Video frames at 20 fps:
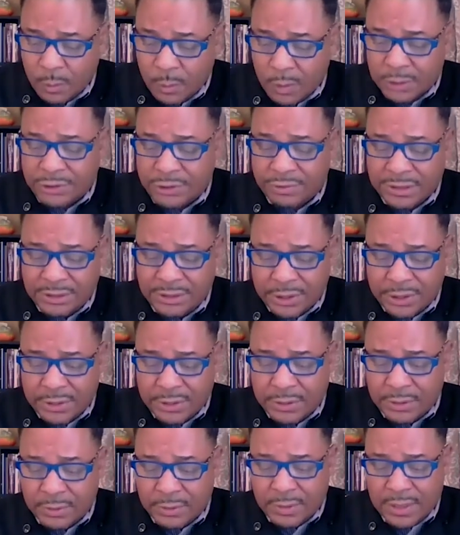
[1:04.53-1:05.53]
Wall Street
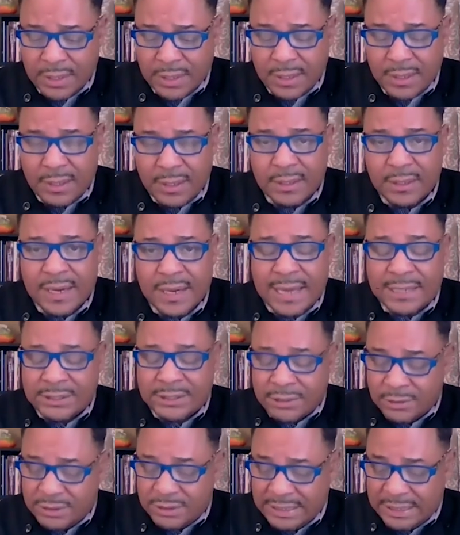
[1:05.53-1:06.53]
Journal,
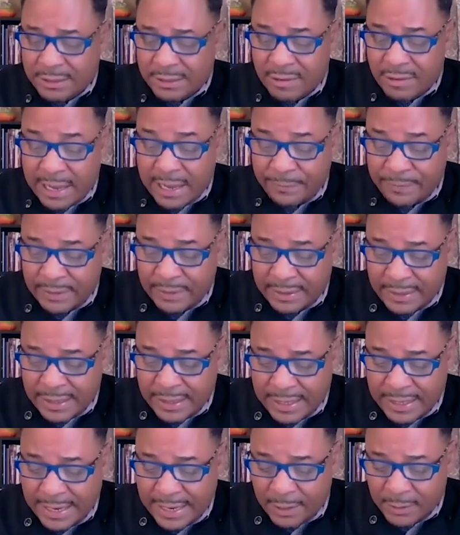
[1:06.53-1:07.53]
National Geographic,
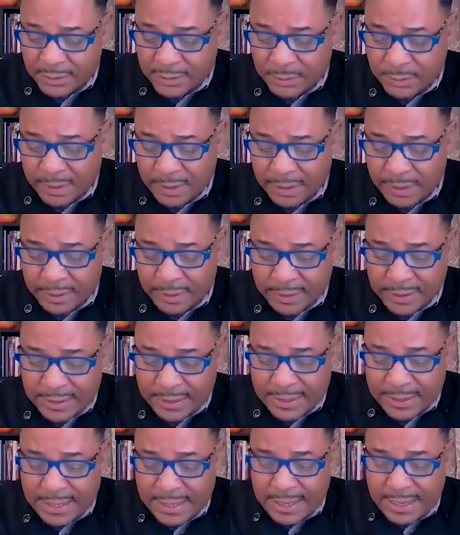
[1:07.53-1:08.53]
and elsewhere.
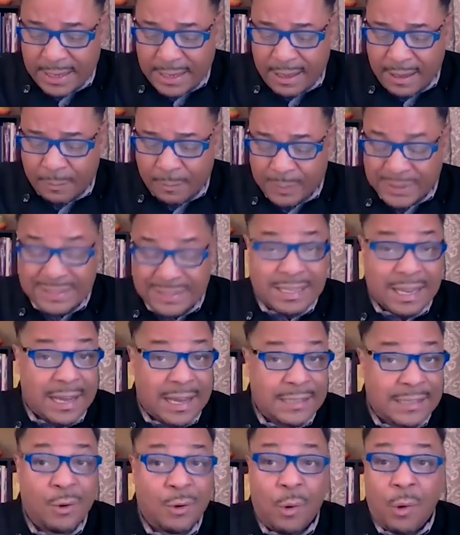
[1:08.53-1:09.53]

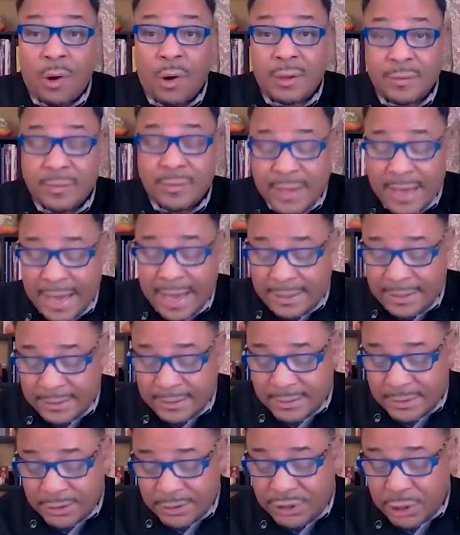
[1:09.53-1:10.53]
Besides all of that,
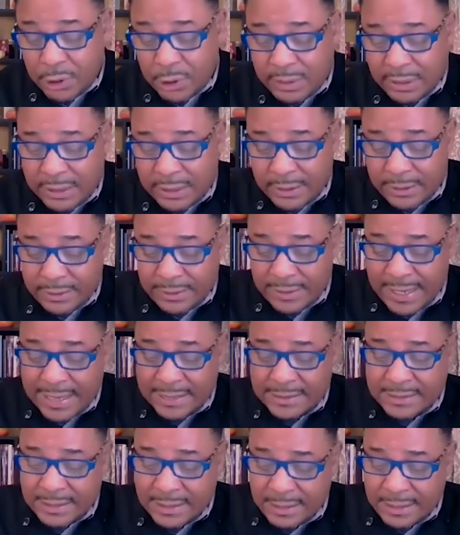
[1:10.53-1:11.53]
he's an Ashoka,
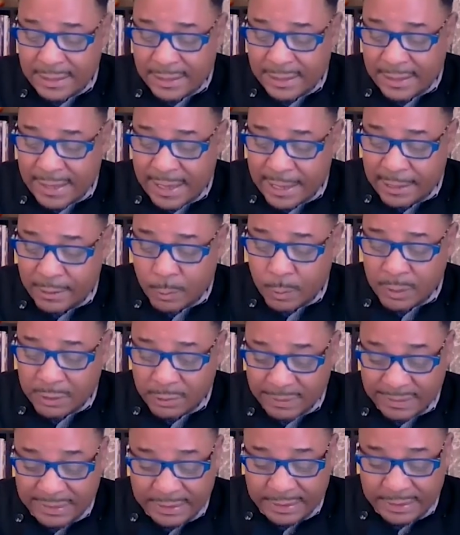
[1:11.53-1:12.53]
Castanea, Echo and
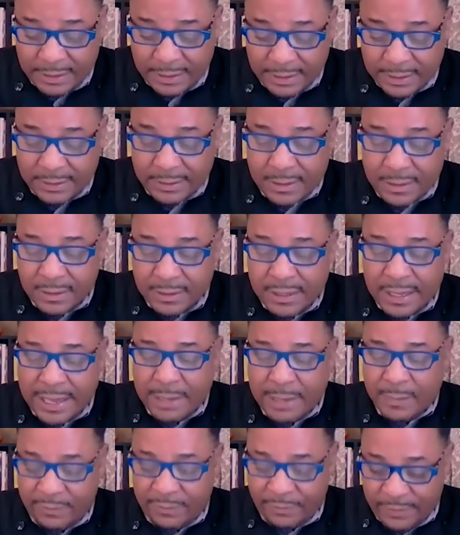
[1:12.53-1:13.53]
Green
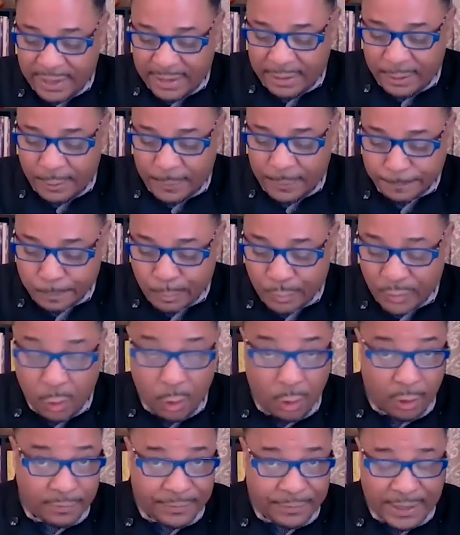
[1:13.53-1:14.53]
Climate Fellow,
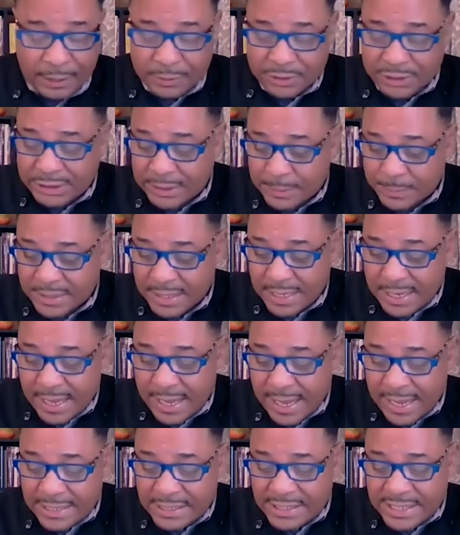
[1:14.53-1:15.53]
all fellowships,
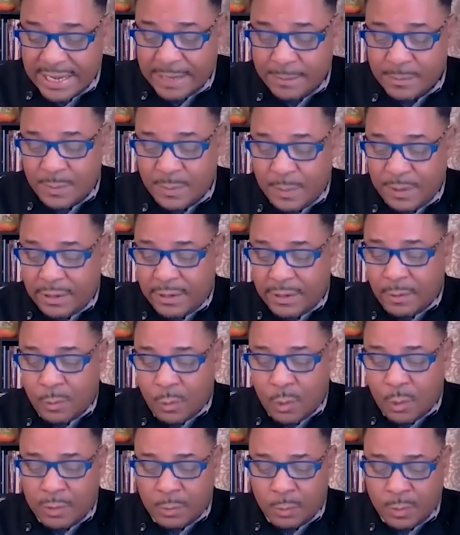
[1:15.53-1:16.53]
and James Beard
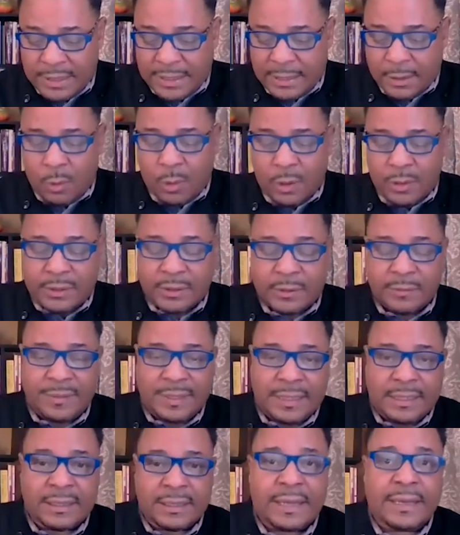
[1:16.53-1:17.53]
Award-winning author of
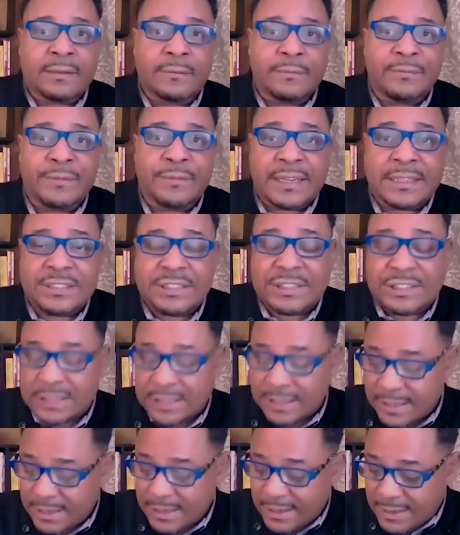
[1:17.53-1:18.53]
Eat Like a Fish,